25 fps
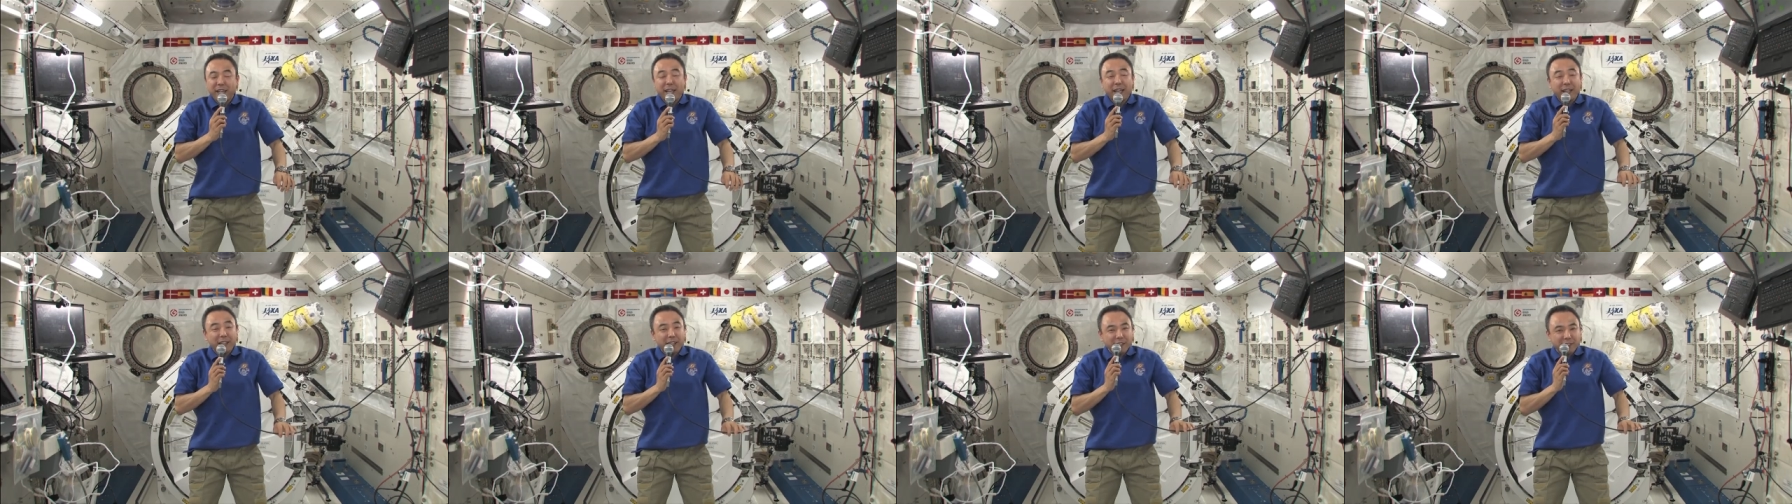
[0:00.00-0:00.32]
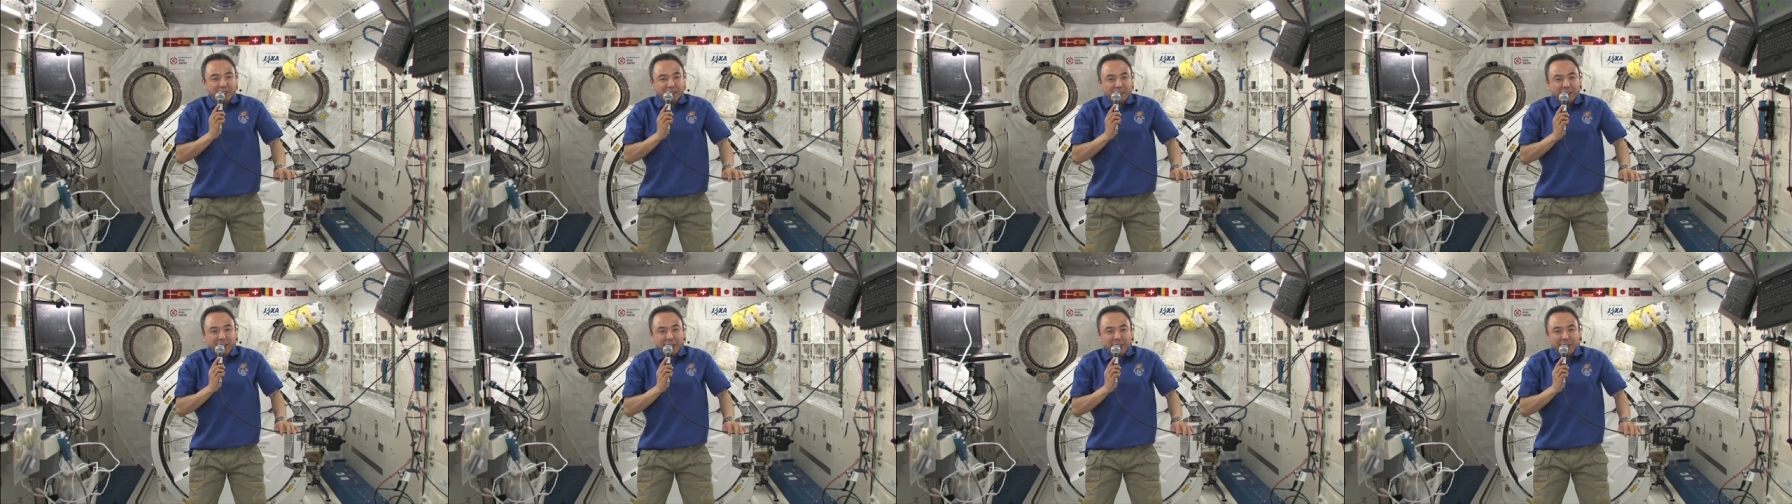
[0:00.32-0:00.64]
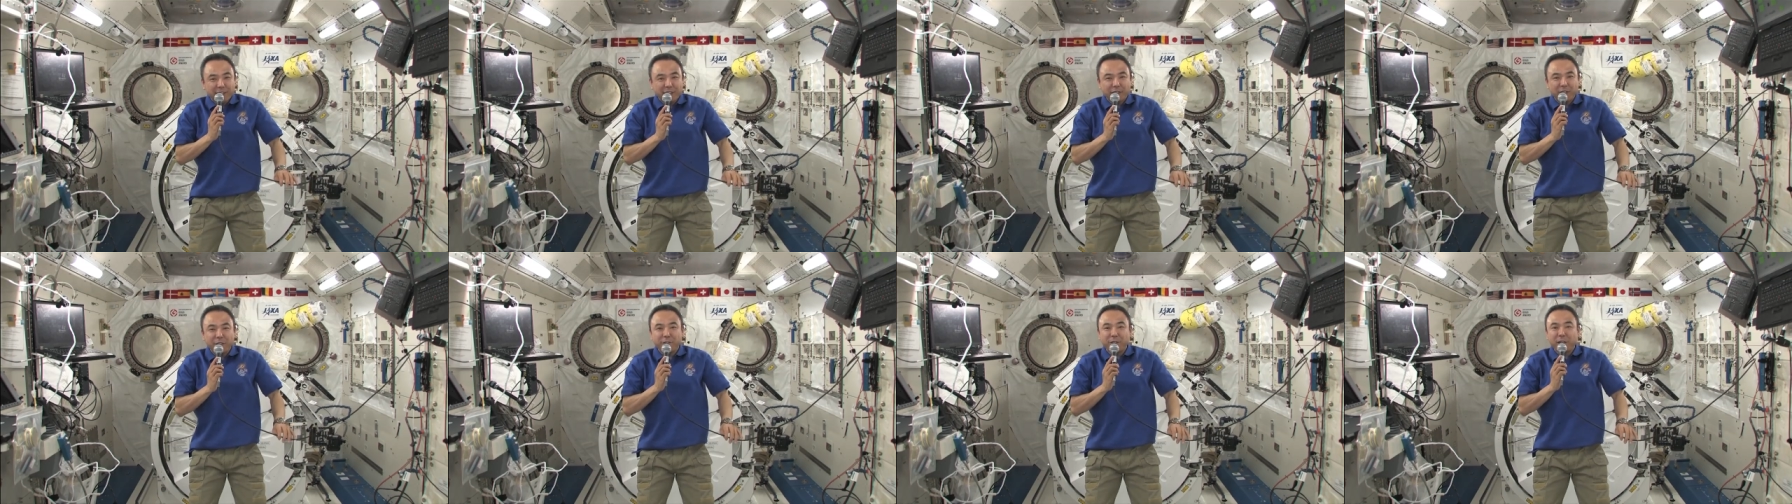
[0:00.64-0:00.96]
It is
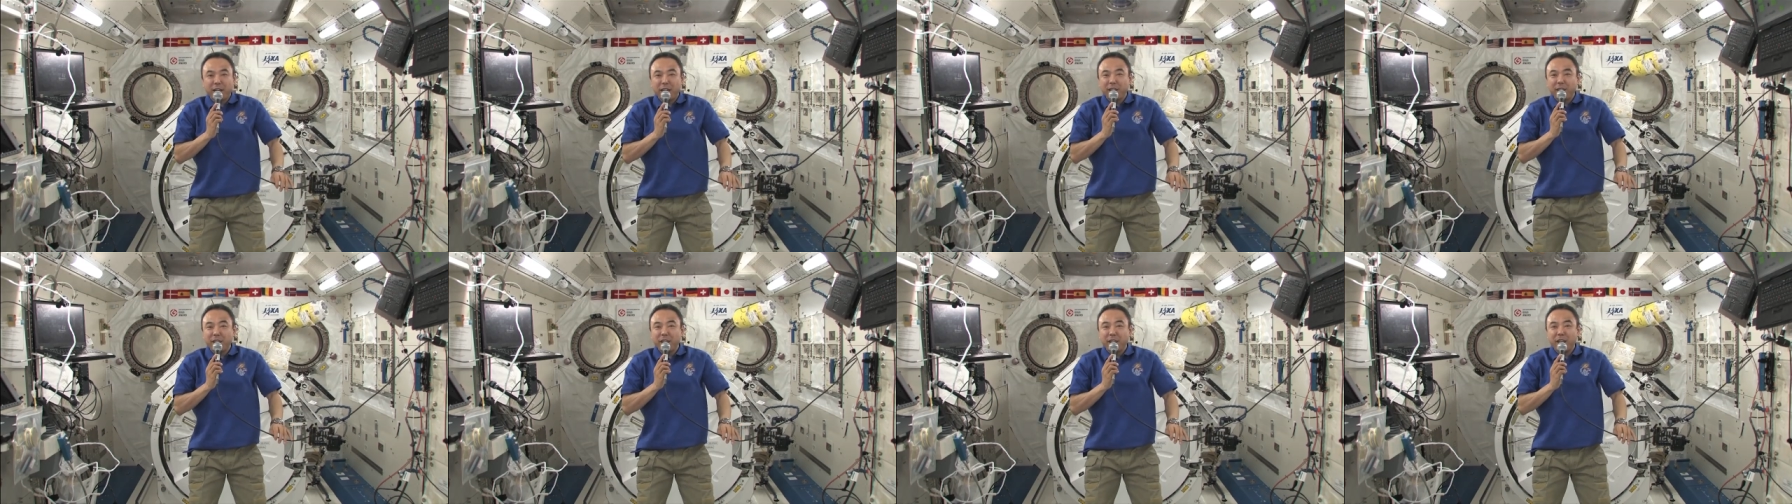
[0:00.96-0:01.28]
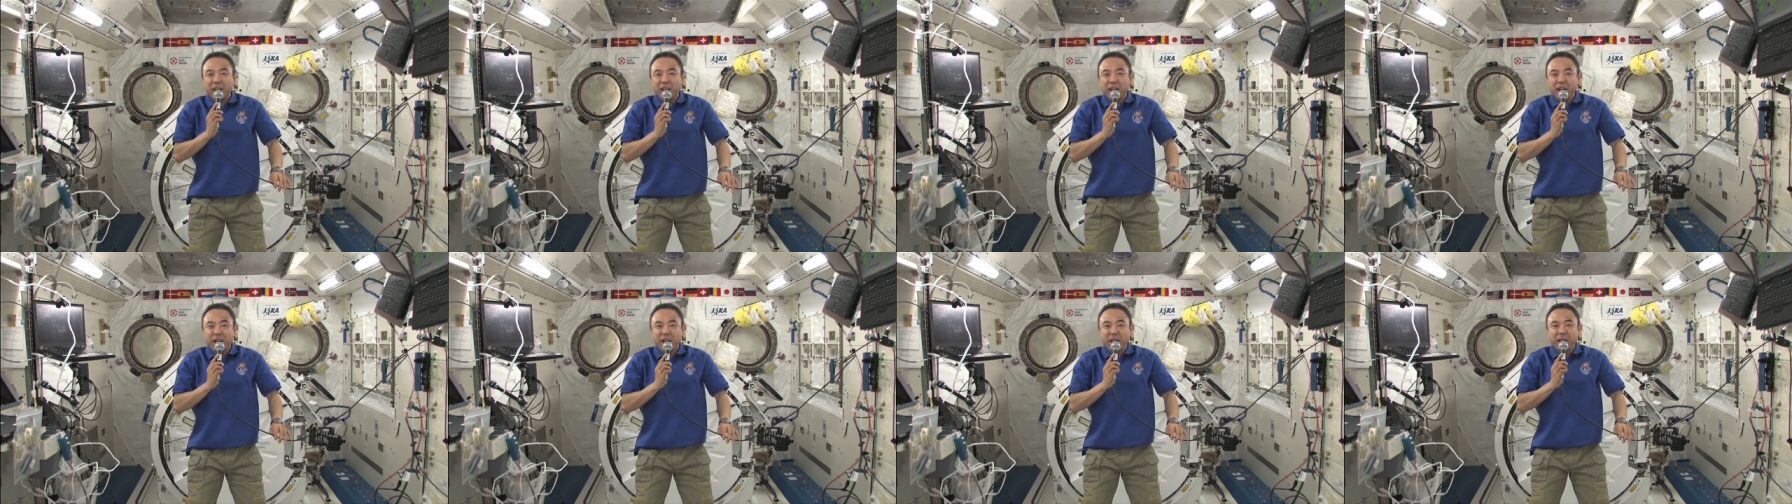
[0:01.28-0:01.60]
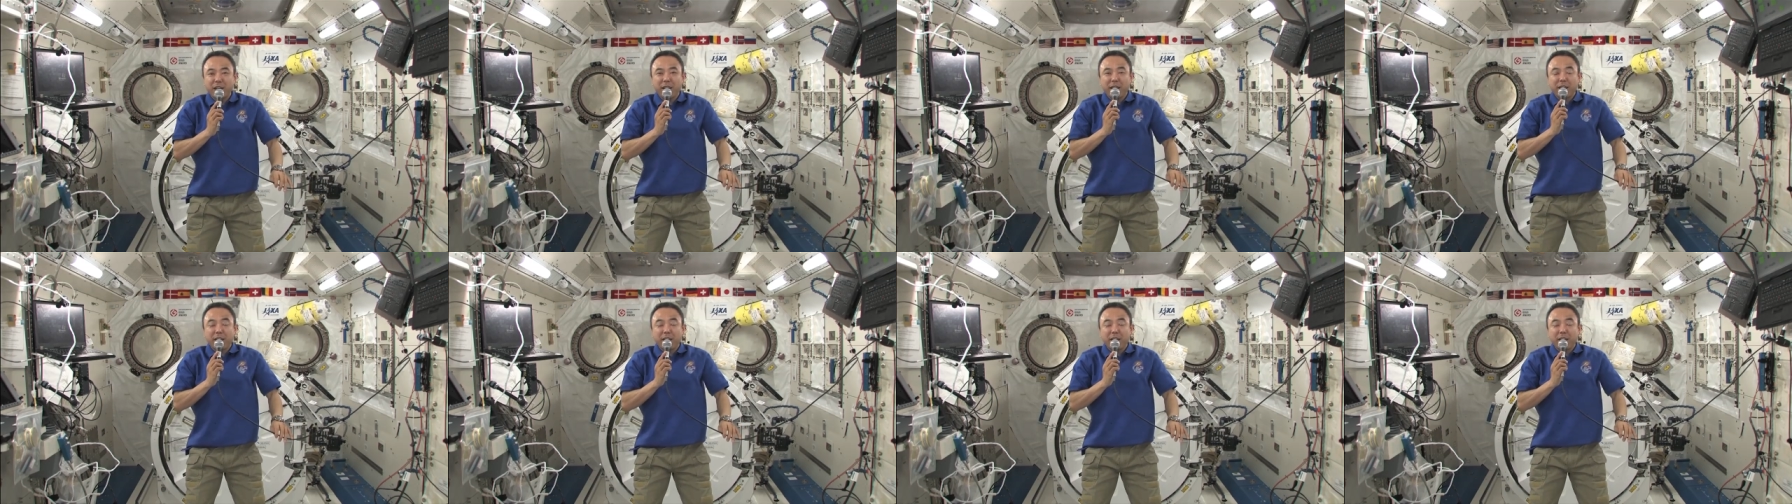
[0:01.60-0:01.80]
just finding a,